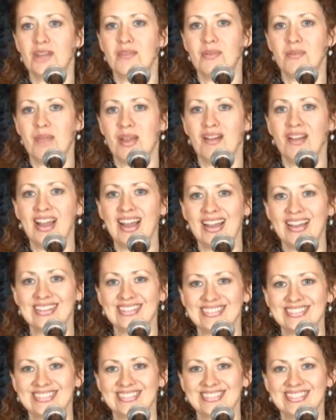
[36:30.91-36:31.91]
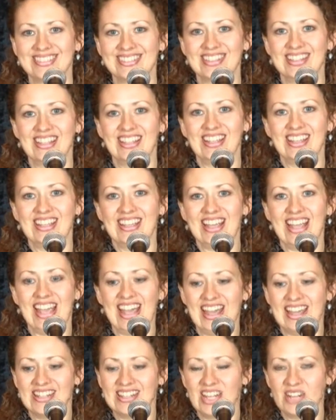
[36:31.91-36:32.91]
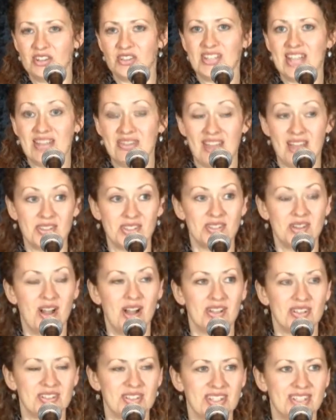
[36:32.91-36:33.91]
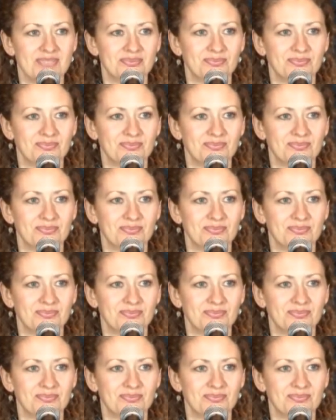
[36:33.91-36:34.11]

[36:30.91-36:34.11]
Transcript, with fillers: of America, and here's $10,000.